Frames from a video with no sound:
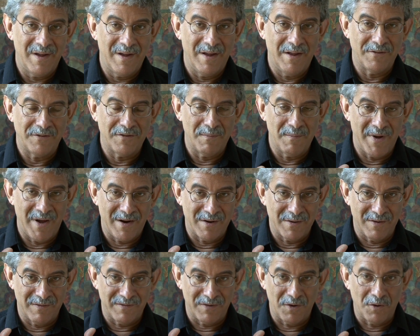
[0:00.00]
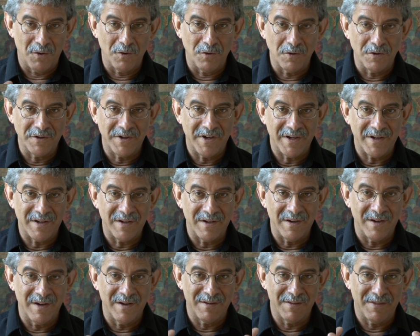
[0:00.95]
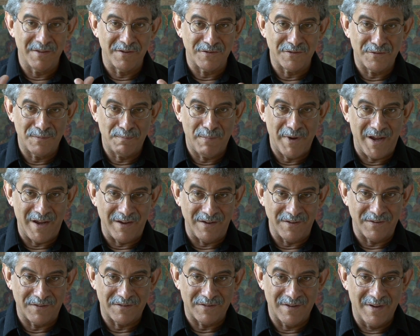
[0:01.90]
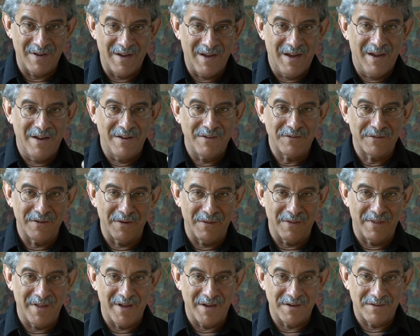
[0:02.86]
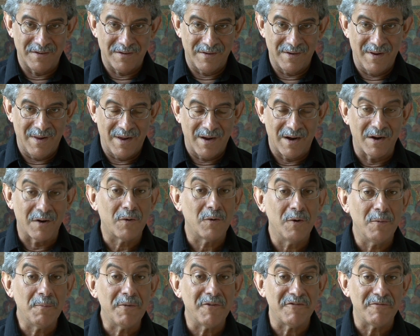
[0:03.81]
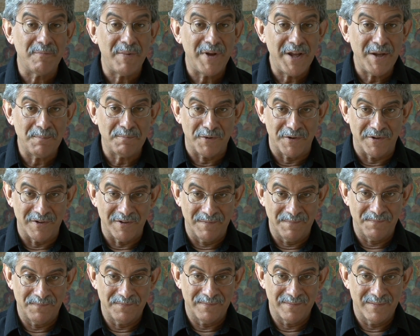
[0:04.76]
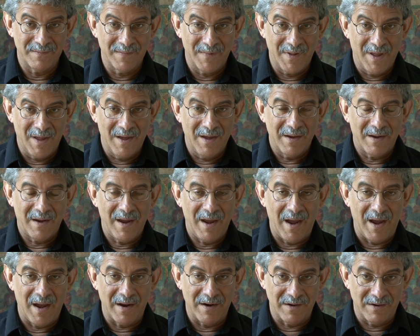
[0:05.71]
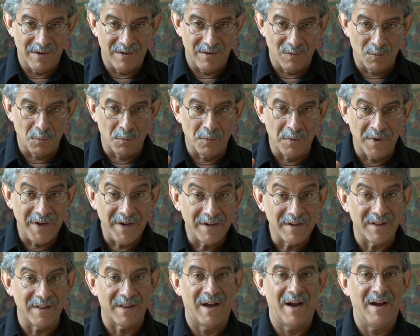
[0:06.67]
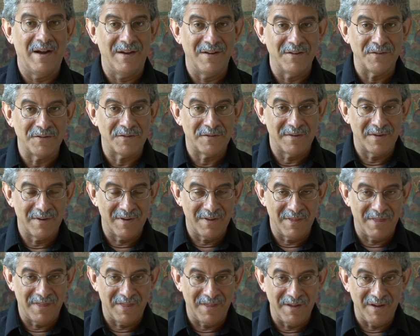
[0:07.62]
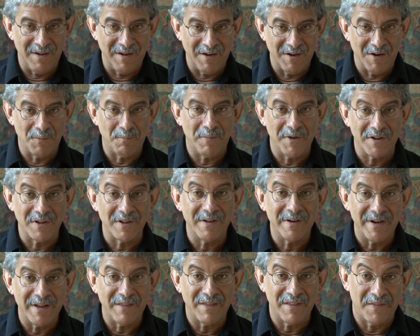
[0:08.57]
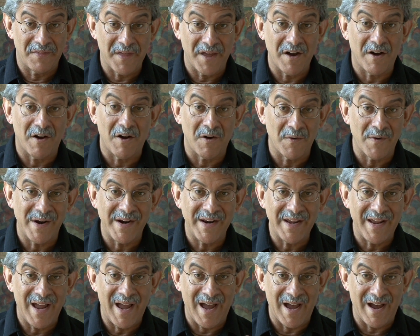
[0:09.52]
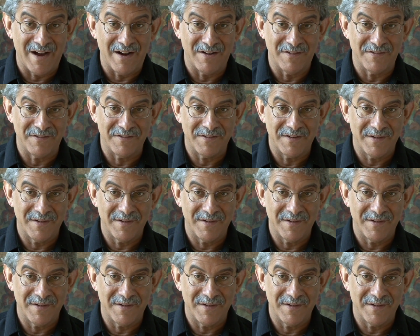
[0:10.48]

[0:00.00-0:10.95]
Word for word: It's a matter of holding the space so that a group of people can realize the ability that they already have